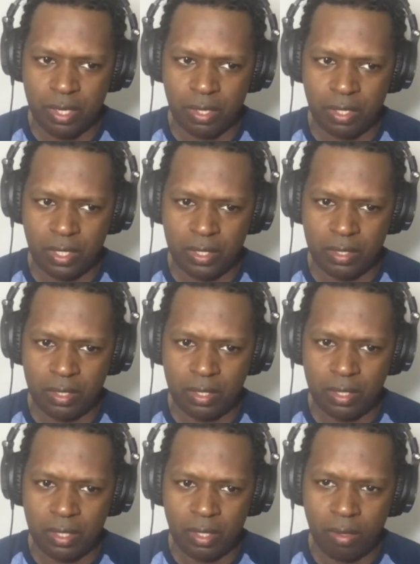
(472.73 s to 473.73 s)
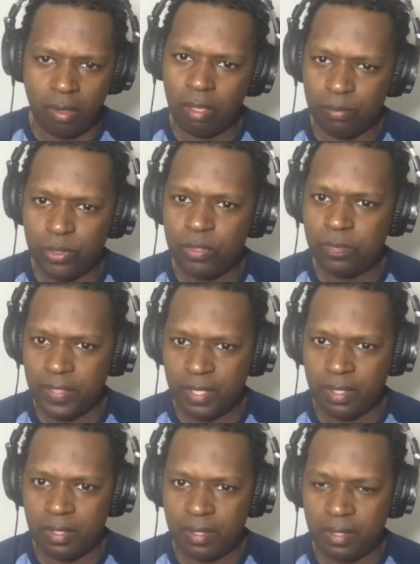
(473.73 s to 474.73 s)
on All
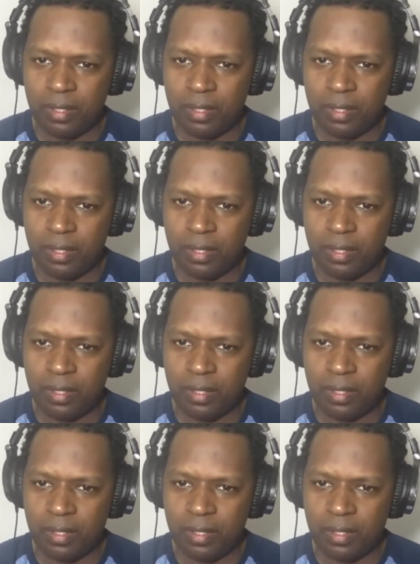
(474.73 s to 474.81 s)
Movie,